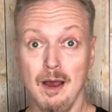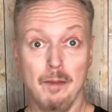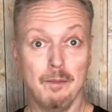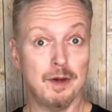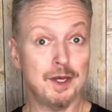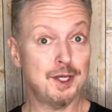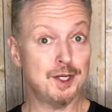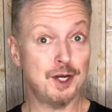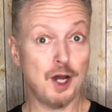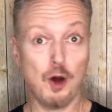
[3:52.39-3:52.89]

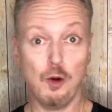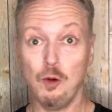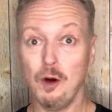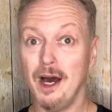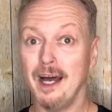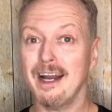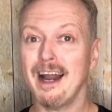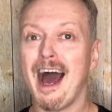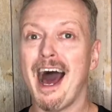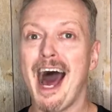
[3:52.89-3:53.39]
But you know
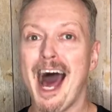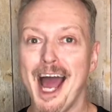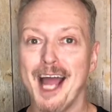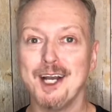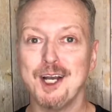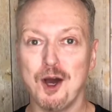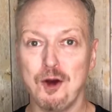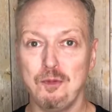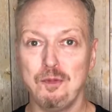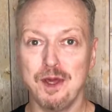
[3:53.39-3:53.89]
what? I
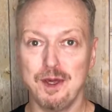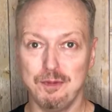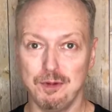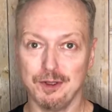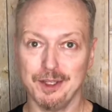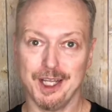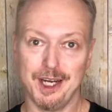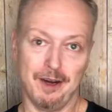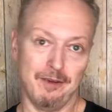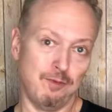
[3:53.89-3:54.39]
know
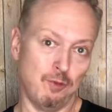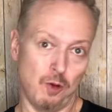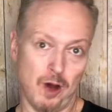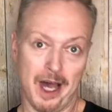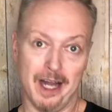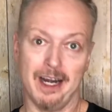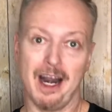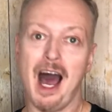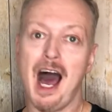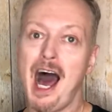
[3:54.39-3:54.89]
people that have won.